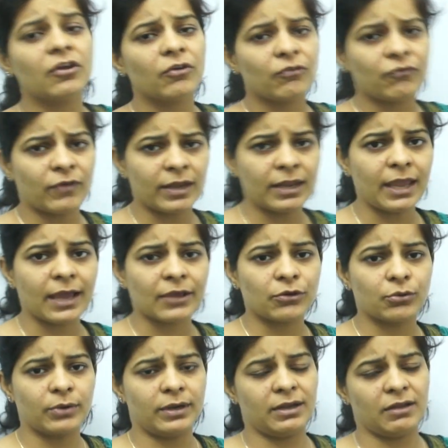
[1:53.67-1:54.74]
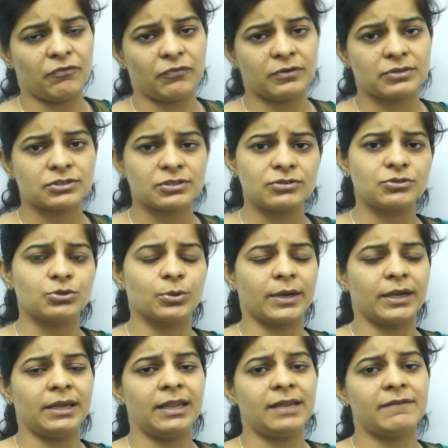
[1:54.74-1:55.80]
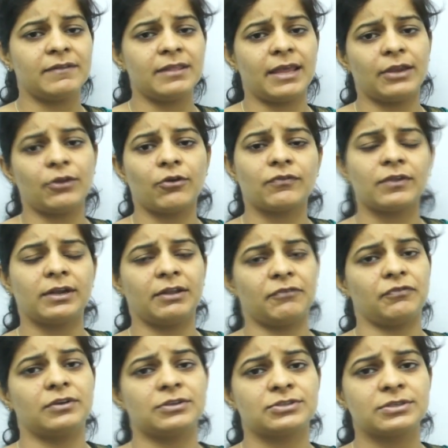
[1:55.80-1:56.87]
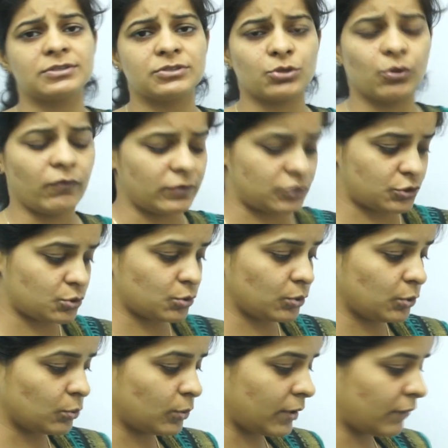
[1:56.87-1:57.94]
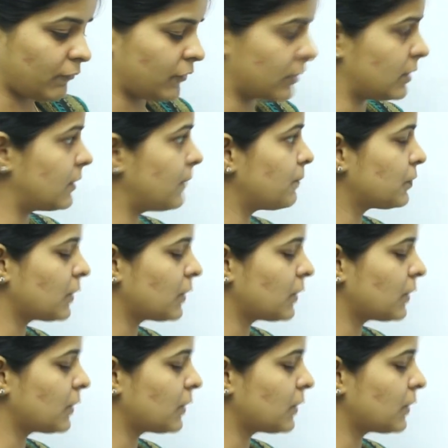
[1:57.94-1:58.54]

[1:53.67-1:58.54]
Very accurate definitions. You can deal with any of the definitions you wish to deal with.